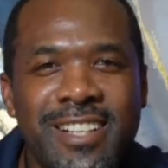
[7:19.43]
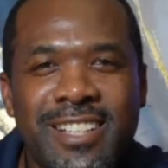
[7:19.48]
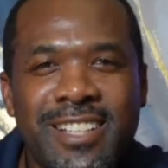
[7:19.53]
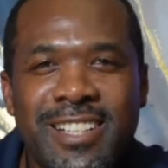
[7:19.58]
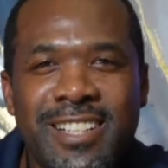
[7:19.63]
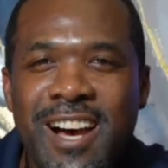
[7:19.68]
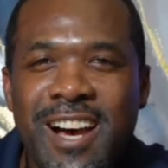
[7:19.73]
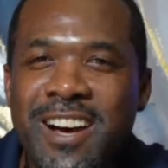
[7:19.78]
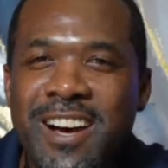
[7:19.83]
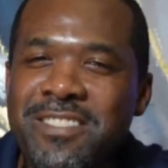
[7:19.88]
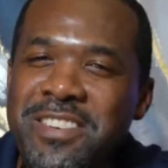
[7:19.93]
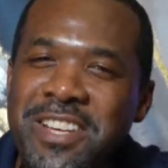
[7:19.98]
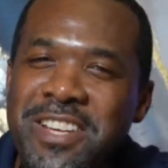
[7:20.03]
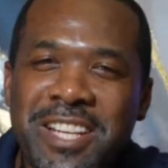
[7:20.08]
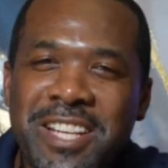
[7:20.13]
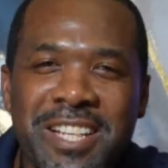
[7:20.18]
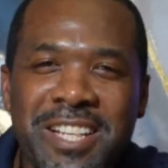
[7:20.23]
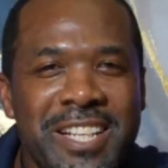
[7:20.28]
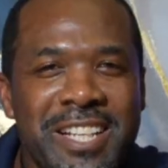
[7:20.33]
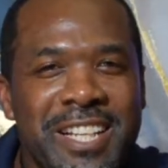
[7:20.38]
Know what I
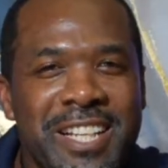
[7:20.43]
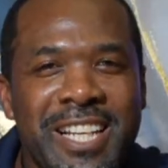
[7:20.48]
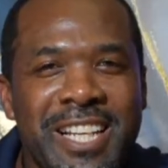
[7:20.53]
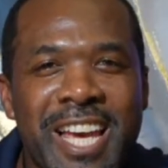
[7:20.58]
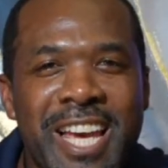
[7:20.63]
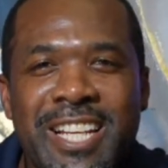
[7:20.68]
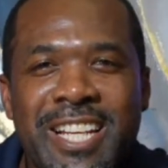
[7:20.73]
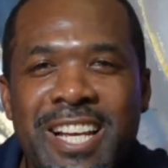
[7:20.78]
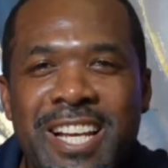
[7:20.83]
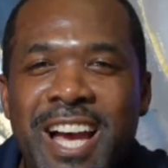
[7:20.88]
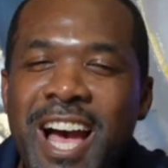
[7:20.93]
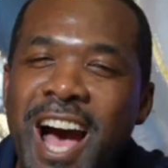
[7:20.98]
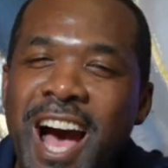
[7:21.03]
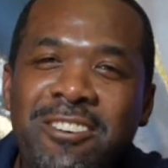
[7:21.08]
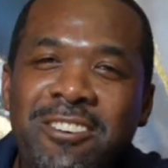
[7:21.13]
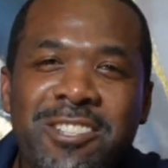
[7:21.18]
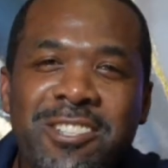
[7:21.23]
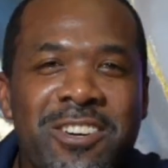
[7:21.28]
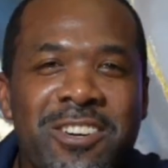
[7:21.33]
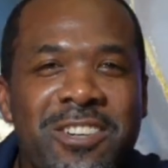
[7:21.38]
mean? I
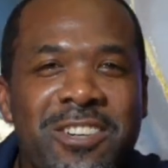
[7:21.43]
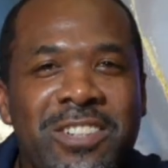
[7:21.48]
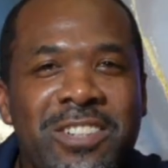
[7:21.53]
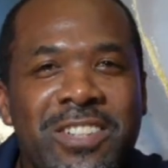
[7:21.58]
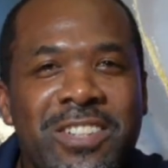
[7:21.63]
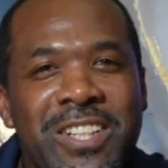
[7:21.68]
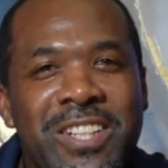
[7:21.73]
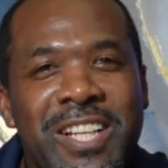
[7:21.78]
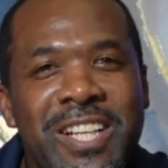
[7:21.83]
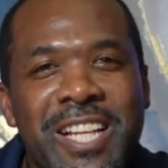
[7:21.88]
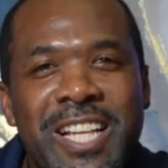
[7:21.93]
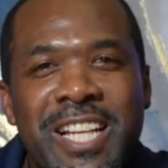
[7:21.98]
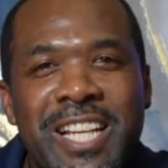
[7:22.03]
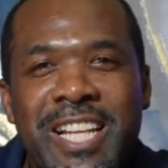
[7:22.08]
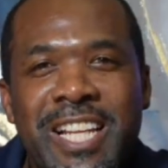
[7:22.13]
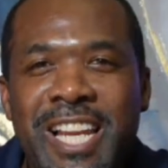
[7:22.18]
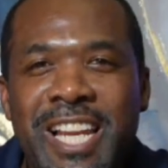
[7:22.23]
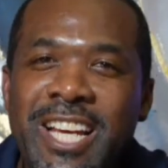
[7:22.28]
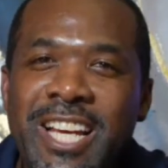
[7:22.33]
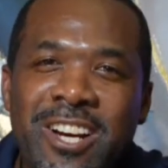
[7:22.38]
was going to
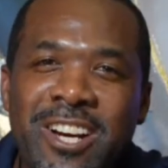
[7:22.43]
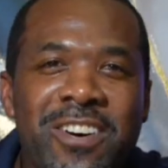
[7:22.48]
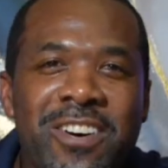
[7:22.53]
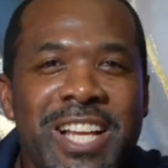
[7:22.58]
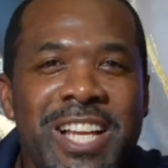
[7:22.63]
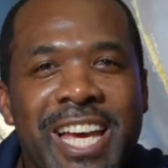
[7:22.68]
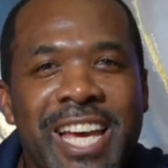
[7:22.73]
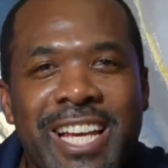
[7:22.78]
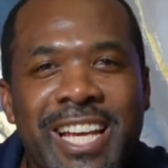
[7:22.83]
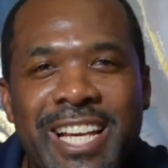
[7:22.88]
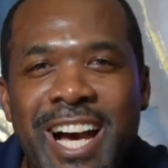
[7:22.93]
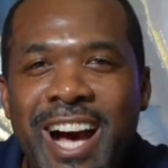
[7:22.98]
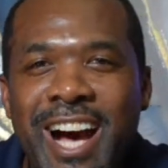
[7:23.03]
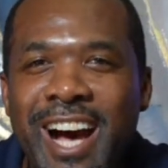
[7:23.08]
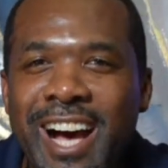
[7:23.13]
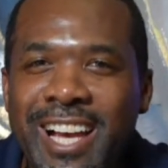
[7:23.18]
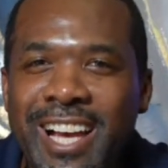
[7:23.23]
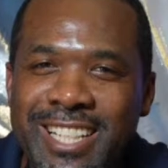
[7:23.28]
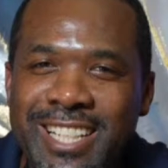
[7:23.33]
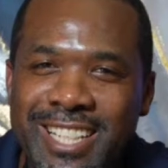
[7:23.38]
let go and let
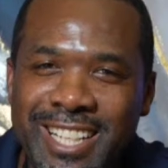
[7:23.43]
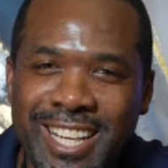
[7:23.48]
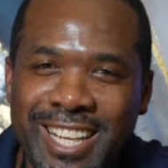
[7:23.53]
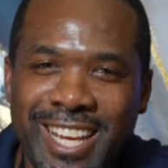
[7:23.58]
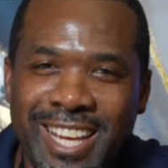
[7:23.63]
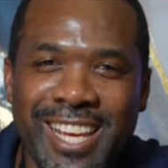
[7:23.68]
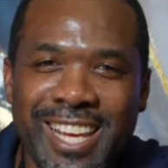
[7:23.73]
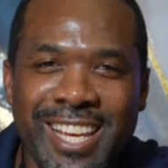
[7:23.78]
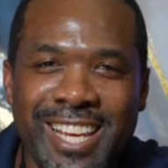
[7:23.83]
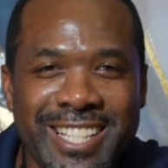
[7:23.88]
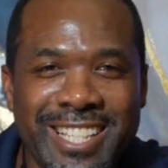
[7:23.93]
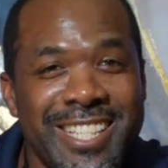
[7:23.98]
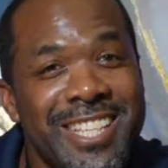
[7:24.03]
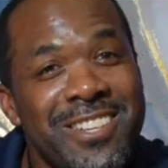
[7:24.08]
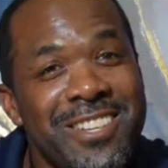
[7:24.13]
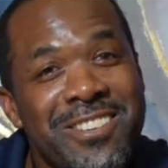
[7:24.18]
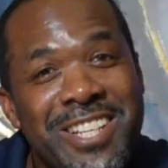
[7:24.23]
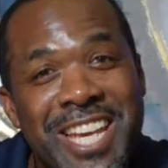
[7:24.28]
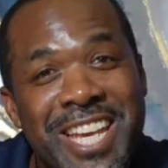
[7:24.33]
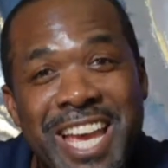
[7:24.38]
God and
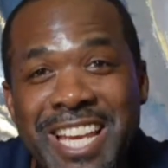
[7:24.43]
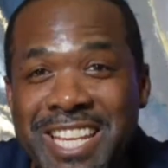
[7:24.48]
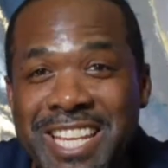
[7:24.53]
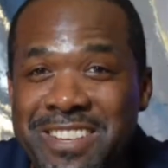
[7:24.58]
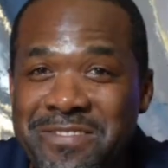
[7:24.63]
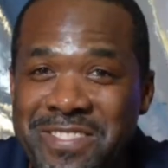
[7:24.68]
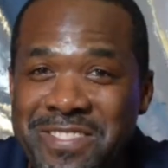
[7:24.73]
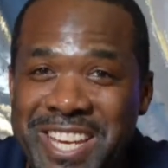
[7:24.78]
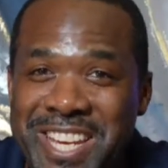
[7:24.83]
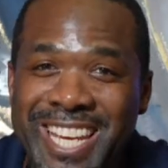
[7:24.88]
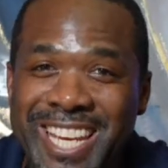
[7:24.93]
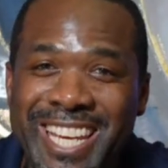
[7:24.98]
see what that get me.